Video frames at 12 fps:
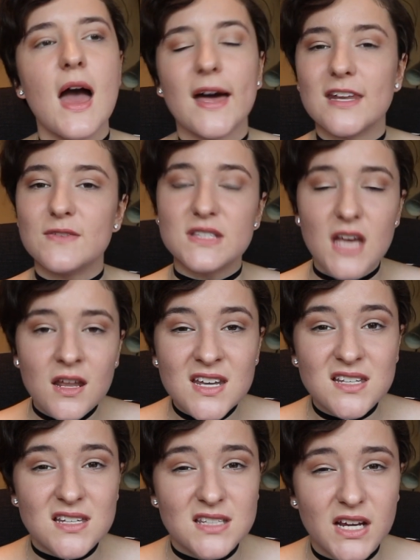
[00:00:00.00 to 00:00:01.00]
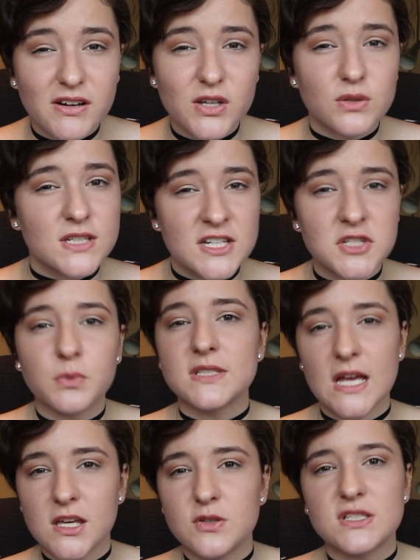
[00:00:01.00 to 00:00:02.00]
and if it's unnecessary, your teacher will
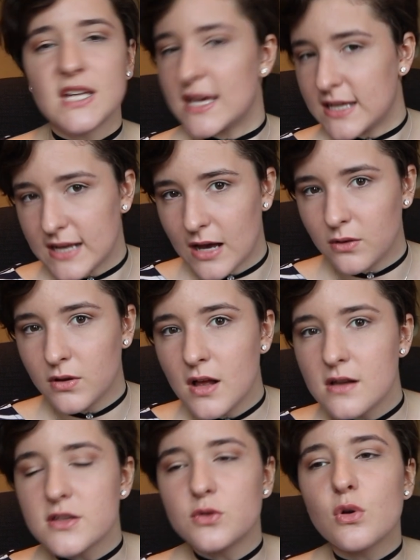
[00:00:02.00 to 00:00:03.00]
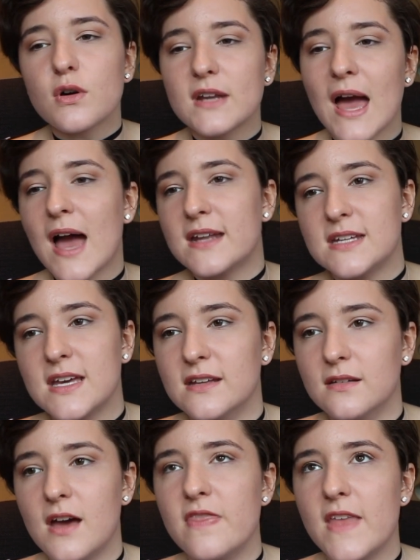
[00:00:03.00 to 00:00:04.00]
tell you to take it out. You're not going to hand it
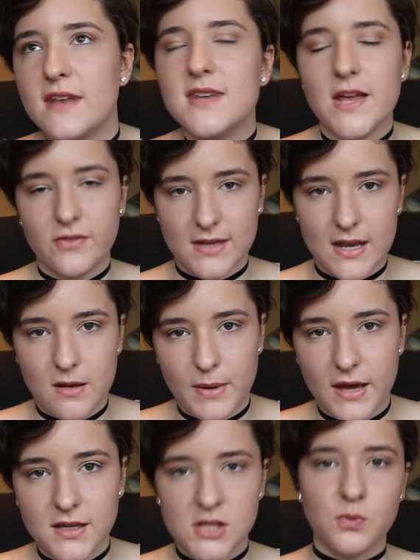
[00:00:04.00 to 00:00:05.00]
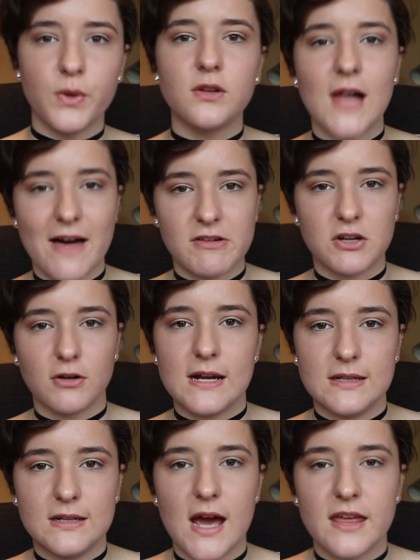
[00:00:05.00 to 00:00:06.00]
in and then never get it back. You will have it
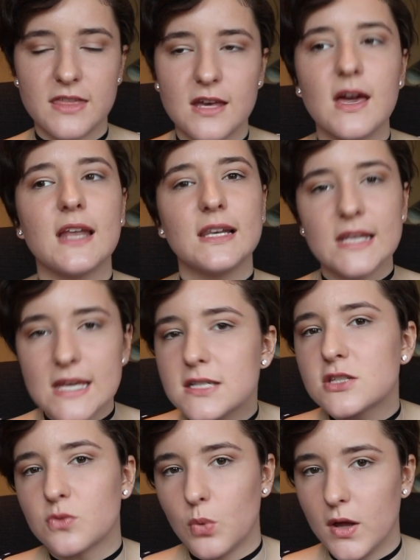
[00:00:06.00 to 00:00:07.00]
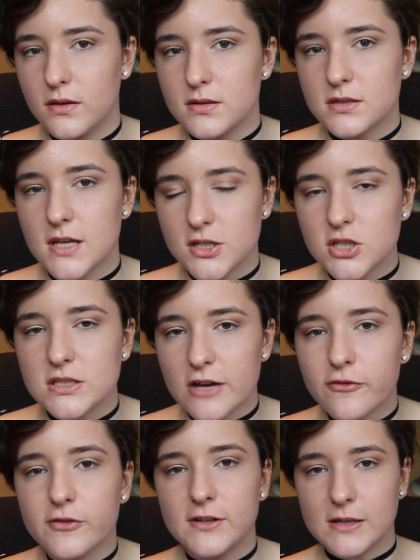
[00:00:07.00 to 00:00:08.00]
graded, I think, at least once. It should
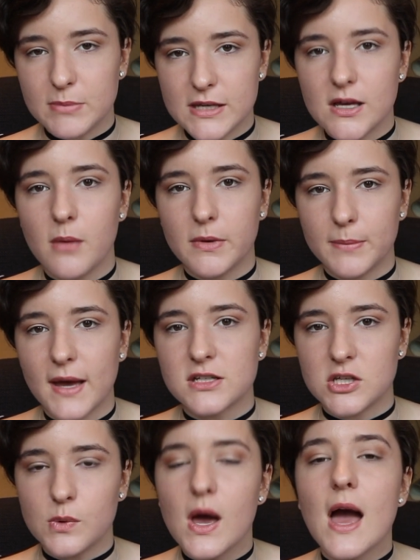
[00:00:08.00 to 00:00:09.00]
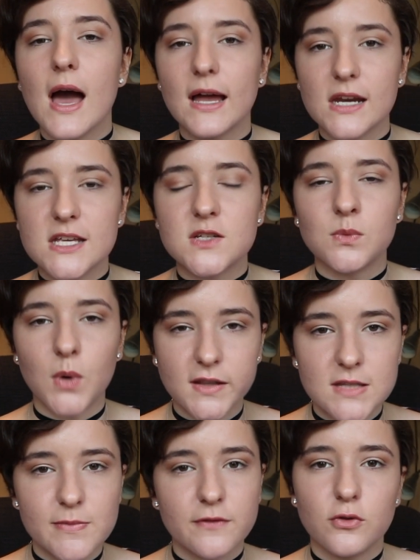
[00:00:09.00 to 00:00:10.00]
definitely be coming back to you at least
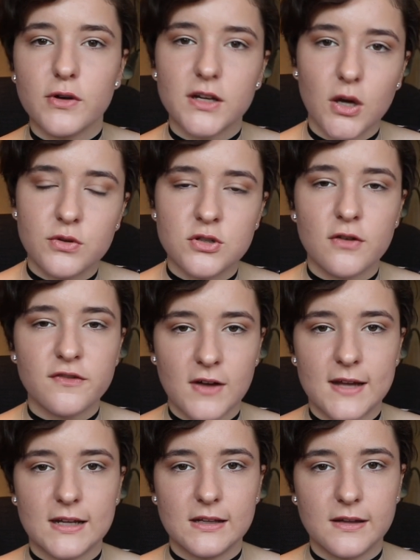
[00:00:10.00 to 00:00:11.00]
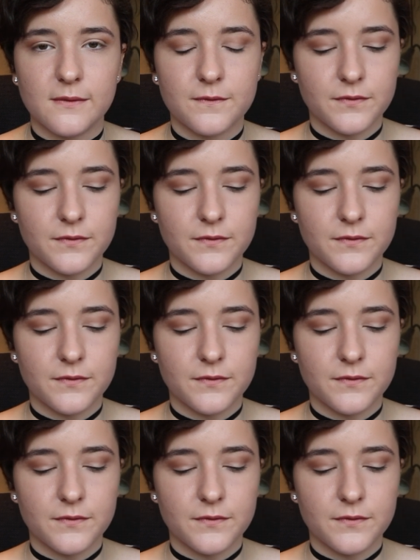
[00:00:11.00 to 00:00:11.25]
once before it goes off finally.